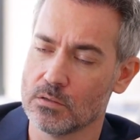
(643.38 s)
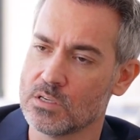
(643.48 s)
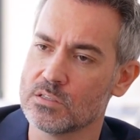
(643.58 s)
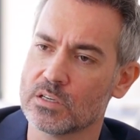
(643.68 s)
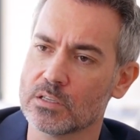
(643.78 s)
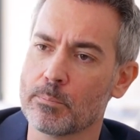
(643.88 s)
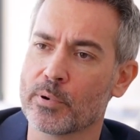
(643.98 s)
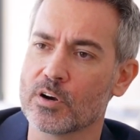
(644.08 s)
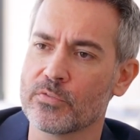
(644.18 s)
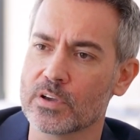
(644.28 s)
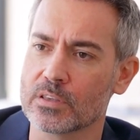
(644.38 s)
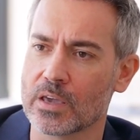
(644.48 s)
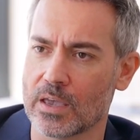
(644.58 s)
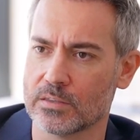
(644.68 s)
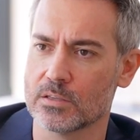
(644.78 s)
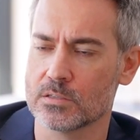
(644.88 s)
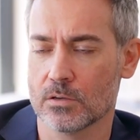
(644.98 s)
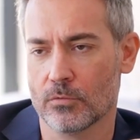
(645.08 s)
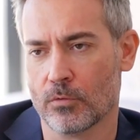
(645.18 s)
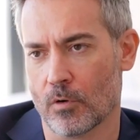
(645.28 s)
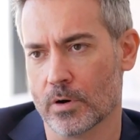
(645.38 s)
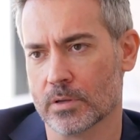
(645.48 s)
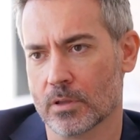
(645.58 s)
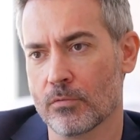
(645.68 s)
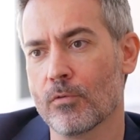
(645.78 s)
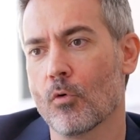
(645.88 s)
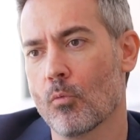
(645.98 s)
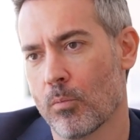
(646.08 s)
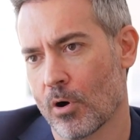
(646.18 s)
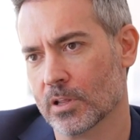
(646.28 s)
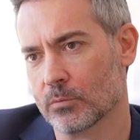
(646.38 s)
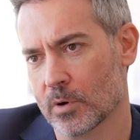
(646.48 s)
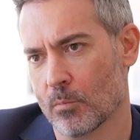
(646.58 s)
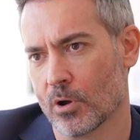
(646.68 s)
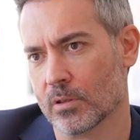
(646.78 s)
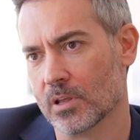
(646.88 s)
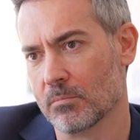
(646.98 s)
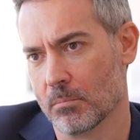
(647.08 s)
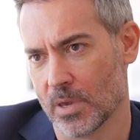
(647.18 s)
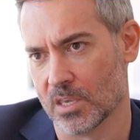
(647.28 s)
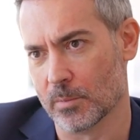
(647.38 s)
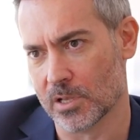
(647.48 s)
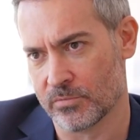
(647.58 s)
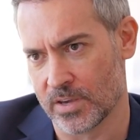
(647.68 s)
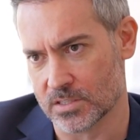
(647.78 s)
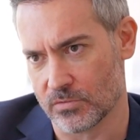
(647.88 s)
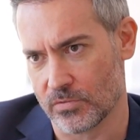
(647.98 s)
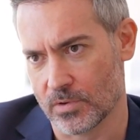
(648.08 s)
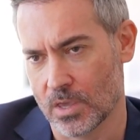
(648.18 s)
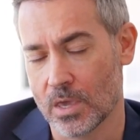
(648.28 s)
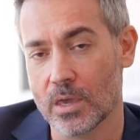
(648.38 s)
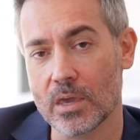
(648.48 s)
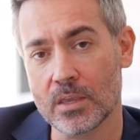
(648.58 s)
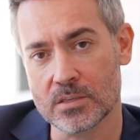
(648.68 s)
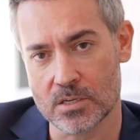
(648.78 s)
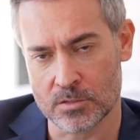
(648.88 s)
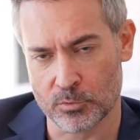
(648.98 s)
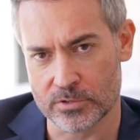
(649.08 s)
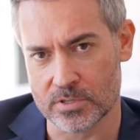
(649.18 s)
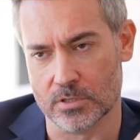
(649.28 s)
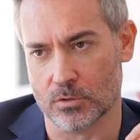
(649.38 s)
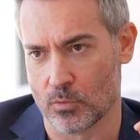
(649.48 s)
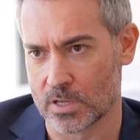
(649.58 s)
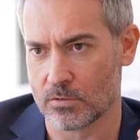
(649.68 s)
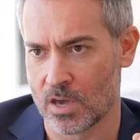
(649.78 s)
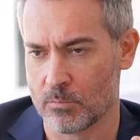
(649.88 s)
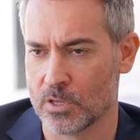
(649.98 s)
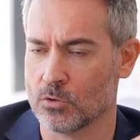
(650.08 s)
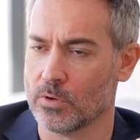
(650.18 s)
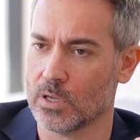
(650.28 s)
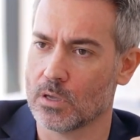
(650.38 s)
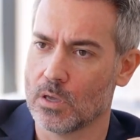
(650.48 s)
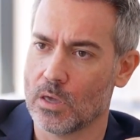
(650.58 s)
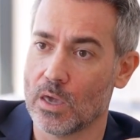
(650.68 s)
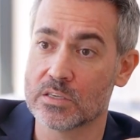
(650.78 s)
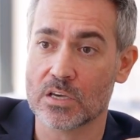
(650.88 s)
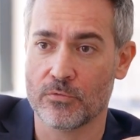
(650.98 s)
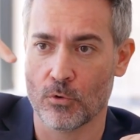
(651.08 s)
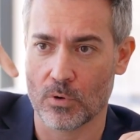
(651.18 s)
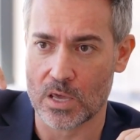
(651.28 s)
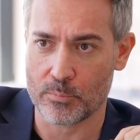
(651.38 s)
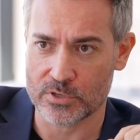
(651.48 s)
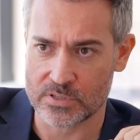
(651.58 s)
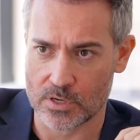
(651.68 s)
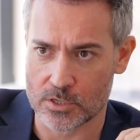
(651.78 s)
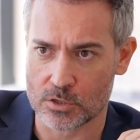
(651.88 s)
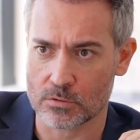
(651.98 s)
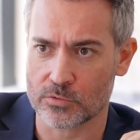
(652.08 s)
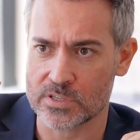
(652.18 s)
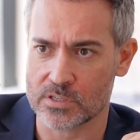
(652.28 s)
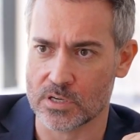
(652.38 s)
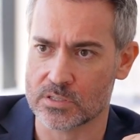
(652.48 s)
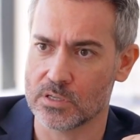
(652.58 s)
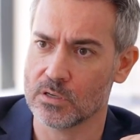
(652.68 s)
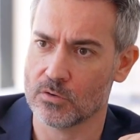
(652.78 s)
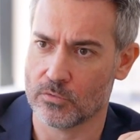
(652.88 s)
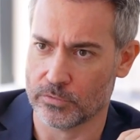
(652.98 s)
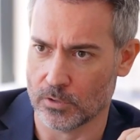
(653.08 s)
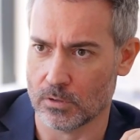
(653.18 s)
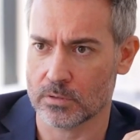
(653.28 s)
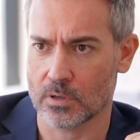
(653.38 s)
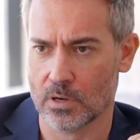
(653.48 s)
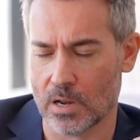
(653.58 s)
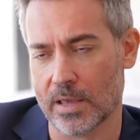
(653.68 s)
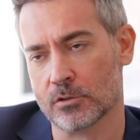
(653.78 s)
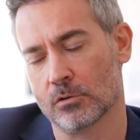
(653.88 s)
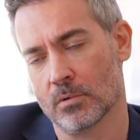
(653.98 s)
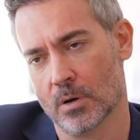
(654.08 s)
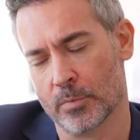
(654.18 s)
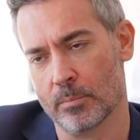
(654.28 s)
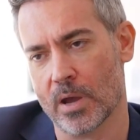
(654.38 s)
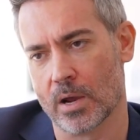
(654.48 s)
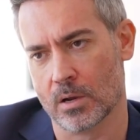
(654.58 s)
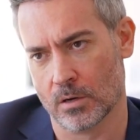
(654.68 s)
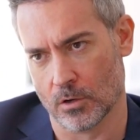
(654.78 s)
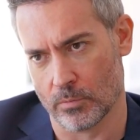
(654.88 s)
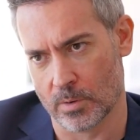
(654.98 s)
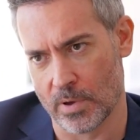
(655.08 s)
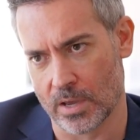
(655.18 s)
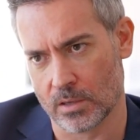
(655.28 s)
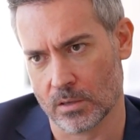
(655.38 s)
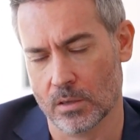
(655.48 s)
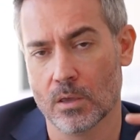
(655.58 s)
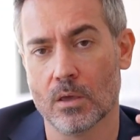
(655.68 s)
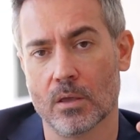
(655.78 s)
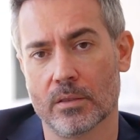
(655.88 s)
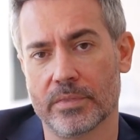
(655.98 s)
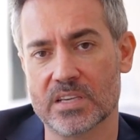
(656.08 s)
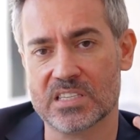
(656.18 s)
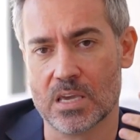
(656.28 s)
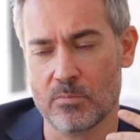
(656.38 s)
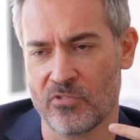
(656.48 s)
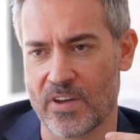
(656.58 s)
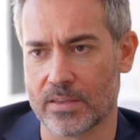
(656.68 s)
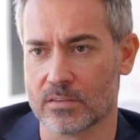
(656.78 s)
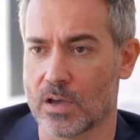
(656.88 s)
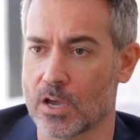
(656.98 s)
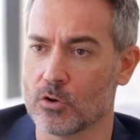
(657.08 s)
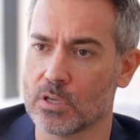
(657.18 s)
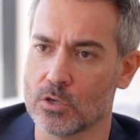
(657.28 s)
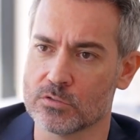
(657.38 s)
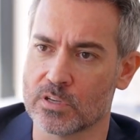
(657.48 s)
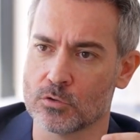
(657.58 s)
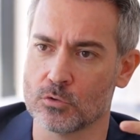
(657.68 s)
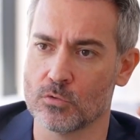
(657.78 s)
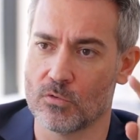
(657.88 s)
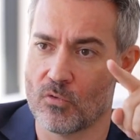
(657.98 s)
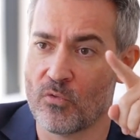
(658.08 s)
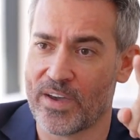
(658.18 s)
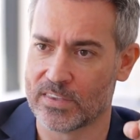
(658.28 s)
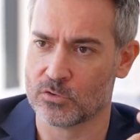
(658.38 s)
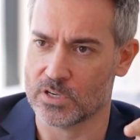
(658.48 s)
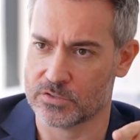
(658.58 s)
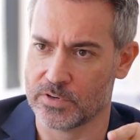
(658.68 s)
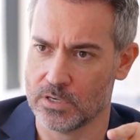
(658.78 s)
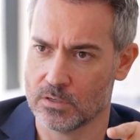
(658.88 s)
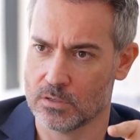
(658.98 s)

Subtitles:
These are the perfect candidates for the full body remodeling minimally invasive. In this procedure, what we have been doing, it's a full liposuction 360, front, lateral, upper back, lower back. The same fat, I'm gonna use it to do fat transfer.